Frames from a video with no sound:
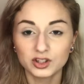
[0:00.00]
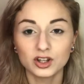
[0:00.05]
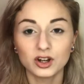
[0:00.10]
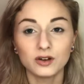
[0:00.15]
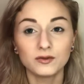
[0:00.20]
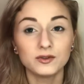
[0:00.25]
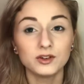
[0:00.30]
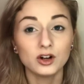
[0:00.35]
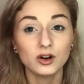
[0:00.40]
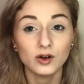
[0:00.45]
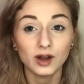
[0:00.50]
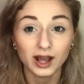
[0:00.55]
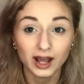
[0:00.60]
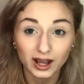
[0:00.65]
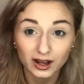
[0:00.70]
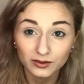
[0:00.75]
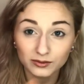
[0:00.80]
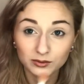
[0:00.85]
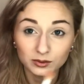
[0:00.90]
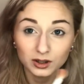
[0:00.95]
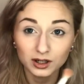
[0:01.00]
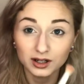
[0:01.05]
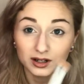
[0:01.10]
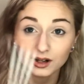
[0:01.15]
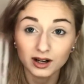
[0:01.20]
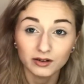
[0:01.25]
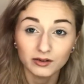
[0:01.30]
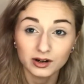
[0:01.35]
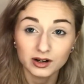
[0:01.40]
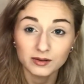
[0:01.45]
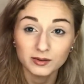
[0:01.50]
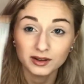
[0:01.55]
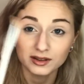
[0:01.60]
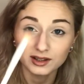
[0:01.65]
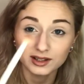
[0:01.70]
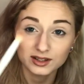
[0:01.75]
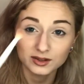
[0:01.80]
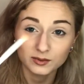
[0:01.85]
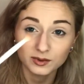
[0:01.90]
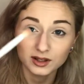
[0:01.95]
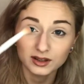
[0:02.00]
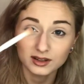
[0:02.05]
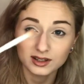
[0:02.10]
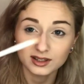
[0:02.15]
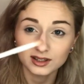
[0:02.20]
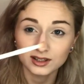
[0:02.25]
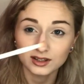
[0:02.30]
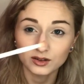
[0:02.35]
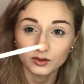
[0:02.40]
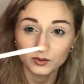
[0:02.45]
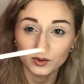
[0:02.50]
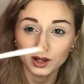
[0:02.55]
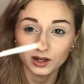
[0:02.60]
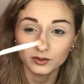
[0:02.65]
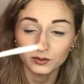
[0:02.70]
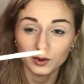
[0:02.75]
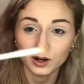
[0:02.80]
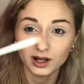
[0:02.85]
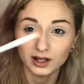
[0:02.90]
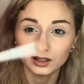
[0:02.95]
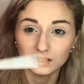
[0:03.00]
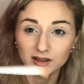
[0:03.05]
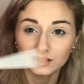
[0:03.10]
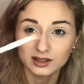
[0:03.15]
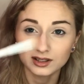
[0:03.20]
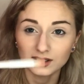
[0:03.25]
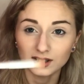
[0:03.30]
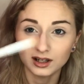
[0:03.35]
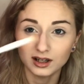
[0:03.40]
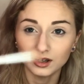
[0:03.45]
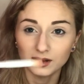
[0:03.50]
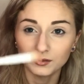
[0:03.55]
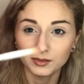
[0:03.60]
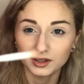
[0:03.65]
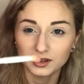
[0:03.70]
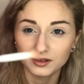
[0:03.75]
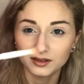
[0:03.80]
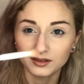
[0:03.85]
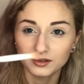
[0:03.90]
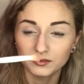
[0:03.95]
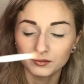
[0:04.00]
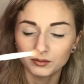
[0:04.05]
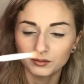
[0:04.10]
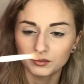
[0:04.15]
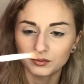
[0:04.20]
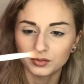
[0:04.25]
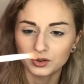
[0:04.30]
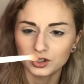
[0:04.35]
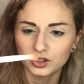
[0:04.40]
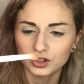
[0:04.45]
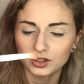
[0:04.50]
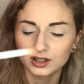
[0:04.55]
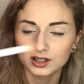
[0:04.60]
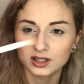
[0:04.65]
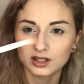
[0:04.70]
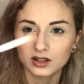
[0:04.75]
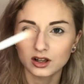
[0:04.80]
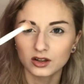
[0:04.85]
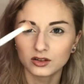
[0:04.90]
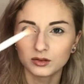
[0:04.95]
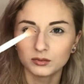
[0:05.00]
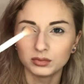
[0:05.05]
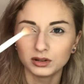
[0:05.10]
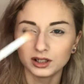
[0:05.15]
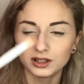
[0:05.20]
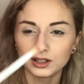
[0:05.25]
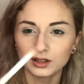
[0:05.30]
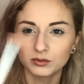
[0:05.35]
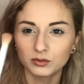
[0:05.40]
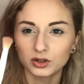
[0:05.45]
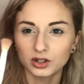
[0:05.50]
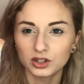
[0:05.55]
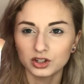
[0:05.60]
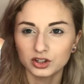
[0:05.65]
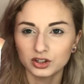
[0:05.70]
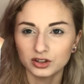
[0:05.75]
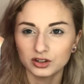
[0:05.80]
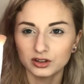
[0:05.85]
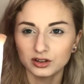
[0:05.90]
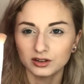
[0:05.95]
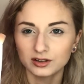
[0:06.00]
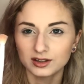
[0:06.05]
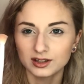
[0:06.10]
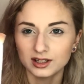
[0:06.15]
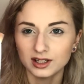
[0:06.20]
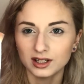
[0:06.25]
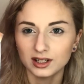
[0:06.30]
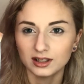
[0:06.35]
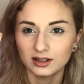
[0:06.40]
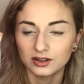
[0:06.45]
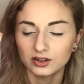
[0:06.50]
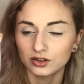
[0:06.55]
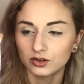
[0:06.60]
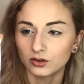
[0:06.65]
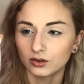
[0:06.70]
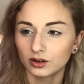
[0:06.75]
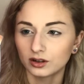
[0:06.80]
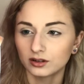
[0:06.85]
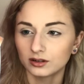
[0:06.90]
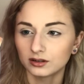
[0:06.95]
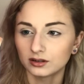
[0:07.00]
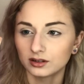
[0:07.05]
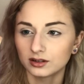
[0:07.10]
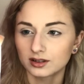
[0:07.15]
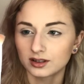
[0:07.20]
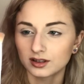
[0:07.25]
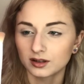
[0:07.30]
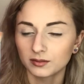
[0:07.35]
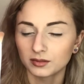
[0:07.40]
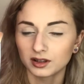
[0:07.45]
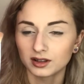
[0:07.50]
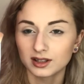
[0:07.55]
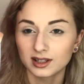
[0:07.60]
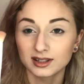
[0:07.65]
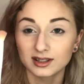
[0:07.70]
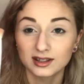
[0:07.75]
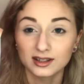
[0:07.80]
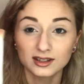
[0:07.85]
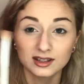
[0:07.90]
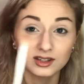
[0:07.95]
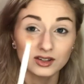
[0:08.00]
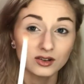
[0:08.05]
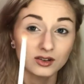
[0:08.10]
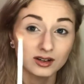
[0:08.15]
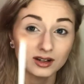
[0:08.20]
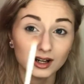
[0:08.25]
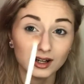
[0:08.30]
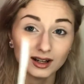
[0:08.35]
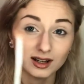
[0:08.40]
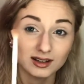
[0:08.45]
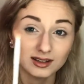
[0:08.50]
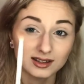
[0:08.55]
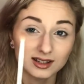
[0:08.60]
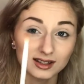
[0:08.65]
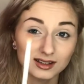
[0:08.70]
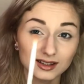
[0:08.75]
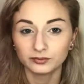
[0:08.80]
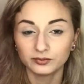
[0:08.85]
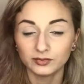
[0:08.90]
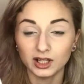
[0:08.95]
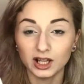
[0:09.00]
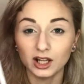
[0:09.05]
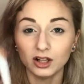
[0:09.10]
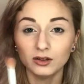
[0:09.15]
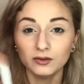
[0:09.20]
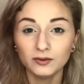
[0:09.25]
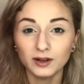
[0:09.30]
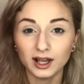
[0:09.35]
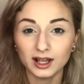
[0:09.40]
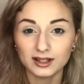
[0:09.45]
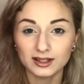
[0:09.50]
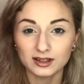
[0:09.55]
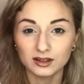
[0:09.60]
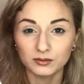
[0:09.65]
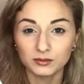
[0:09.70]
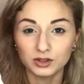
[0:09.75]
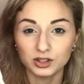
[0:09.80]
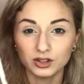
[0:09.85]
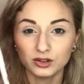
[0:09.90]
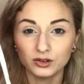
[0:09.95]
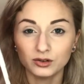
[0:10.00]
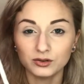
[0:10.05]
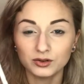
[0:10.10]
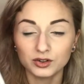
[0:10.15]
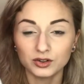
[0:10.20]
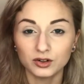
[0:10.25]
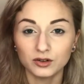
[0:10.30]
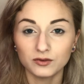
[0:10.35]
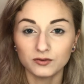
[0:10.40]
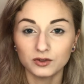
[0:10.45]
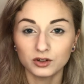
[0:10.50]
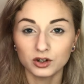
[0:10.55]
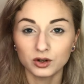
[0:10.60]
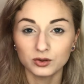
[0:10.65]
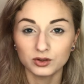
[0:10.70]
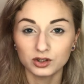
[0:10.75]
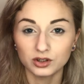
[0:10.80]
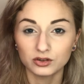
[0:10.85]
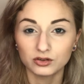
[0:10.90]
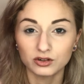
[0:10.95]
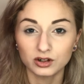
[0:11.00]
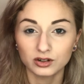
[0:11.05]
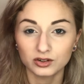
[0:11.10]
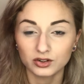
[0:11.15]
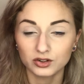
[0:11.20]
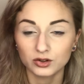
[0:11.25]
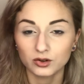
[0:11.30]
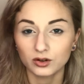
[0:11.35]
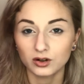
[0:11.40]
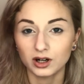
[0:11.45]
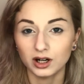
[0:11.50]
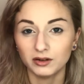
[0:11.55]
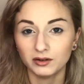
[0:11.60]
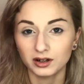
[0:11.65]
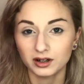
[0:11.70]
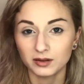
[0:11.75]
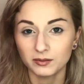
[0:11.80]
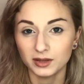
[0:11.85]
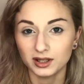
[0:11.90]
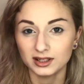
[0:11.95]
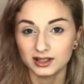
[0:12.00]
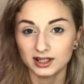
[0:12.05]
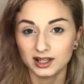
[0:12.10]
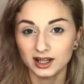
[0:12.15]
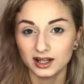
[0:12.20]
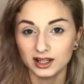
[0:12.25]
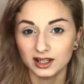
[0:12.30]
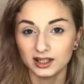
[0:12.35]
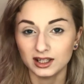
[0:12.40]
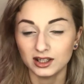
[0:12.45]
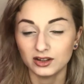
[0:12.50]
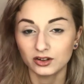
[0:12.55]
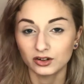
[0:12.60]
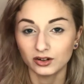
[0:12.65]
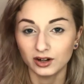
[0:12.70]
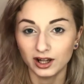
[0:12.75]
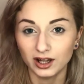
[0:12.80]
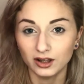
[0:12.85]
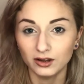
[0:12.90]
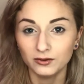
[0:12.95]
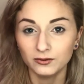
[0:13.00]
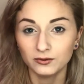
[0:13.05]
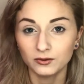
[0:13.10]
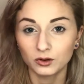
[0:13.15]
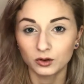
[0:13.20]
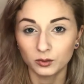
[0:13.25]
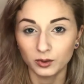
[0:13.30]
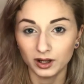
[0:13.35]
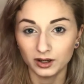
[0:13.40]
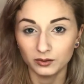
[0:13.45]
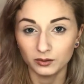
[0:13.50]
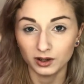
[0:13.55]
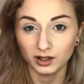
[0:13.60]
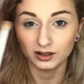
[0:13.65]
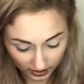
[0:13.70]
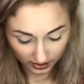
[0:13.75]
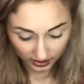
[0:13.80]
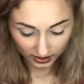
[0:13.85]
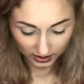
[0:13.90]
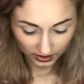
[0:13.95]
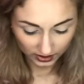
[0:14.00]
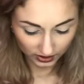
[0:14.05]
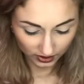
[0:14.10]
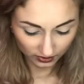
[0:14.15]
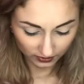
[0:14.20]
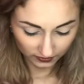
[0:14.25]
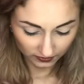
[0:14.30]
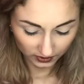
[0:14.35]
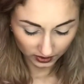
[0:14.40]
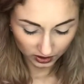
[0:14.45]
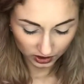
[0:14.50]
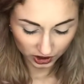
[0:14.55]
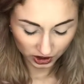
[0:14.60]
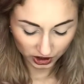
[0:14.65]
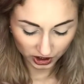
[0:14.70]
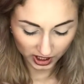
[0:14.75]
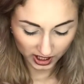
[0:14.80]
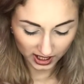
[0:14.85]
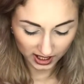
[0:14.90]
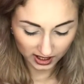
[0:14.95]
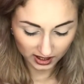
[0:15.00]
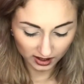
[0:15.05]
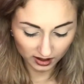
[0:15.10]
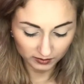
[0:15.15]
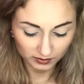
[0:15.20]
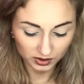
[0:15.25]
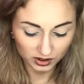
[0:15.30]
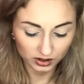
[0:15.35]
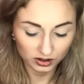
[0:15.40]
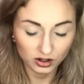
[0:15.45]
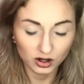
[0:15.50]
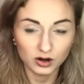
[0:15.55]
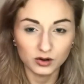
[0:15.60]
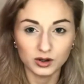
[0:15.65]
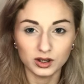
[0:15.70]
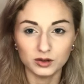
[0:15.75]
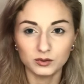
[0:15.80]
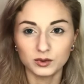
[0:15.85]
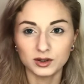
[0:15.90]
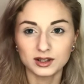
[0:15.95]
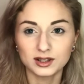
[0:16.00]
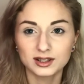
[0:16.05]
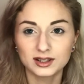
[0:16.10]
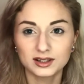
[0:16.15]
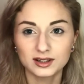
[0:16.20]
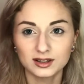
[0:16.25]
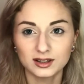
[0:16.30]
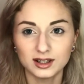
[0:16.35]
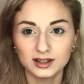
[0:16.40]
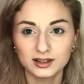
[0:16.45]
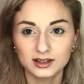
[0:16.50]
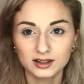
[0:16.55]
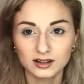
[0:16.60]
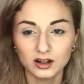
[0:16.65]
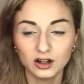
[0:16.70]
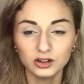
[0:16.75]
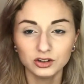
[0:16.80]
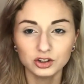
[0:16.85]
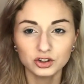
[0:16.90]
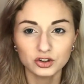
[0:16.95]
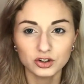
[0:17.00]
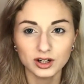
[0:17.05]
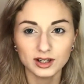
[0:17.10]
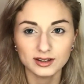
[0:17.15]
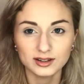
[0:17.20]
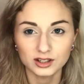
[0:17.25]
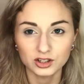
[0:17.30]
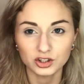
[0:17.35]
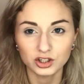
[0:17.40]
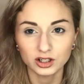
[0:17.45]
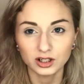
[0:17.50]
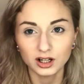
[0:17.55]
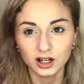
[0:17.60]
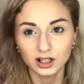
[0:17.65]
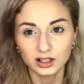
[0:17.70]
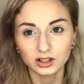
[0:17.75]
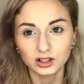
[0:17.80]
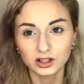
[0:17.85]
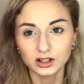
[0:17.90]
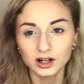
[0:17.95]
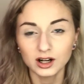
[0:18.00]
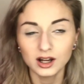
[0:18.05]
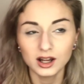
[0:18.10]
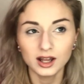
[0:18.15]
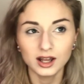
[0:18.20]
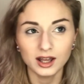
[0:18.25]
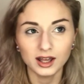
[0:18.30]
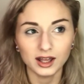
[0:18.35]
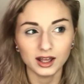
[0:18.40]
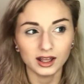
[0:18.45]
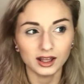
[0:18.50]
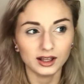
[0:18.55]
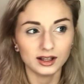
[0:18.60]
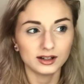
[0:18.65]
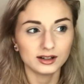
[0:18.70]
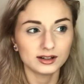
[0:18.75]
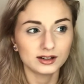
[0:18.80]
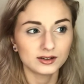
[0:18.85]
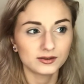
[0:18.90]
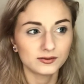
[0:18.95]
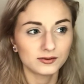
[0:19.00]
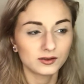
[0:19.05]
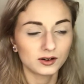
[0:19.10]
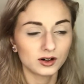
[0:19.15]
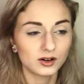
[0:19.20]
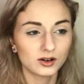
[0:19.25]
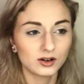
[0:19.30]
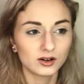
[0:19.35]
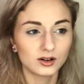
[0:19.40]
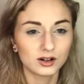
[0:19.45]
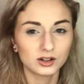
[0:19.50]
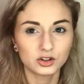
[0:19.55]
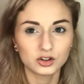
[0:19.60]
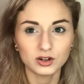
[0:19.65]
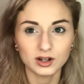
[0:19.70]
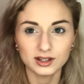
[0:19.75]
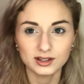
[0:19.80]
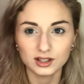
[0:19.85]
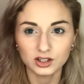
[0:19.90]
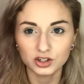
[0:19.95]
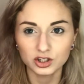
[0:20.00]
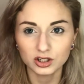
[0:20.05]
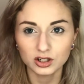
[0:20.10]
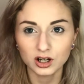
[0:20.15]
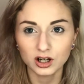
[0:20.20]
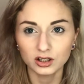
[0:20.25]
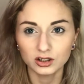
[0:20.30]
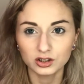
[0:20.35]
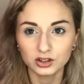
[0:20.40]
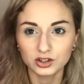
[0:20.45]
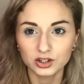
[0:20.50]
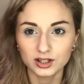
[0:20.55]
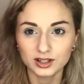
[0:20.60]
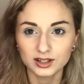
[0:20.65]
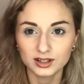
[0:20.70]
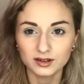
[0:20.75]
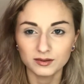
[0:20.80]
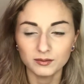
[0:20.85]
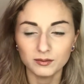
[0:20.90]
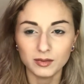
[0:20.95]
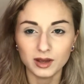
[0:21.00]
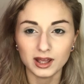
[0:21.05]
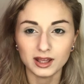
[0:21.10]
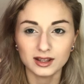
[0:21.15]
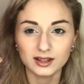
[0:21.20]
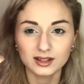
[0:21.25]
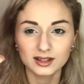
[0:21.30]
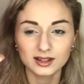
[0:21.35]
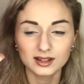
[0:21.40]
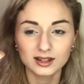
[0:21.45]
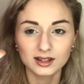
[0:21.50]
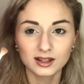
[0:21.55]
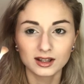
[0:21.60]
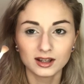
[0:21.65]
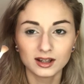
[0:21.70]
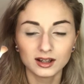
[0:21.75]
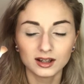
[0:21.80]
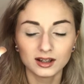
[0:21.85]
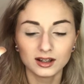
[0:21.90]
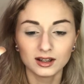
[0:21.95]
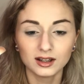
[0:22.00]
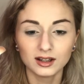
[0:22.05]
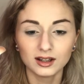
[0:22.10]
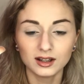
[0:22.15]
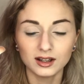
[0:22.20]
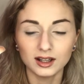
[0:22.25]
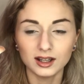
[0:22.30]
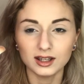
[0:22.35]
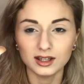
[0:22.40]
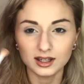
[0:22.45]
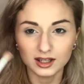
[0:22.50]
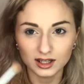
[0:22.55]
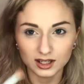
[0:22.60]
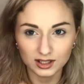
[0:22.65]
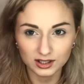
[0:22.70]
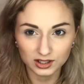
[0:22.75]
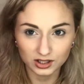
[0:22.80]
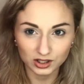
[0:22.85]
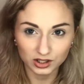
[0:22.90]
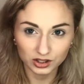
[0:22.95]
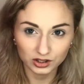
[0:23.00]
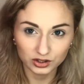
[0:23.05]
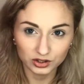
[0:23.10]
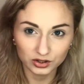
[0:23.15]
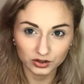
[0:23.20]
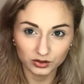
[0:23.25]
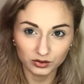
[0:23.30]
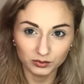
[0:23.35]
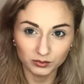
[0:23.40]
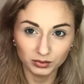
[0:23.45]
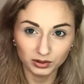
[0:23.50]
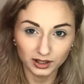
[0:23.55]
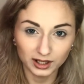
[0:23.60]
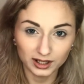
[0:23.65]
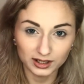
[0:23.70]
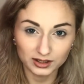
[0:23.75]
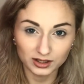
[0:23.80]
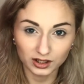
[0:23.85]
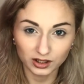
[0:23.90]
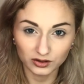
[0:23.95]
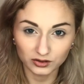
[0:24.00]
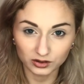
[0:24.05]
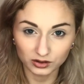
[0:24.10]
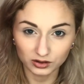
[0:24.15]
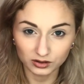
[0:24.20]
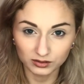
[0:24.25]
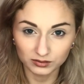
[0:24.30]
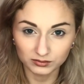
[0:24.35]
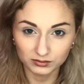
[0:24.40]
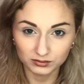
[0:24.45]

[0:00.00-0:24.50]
So if you don't have one, I recommend this one. This is the Wet n Wild. Pretty sure this is called the blending brush. You'll see it in the store. It looks something like this. And this is only 99 cents. E.l.f has them too, so if you're going to the drugstore, I recommend getting either E.l.f or Wet n Wild. So the first shade I'm gonna go in with, it's called the transition color, and for a transition color just makes it easier to blend other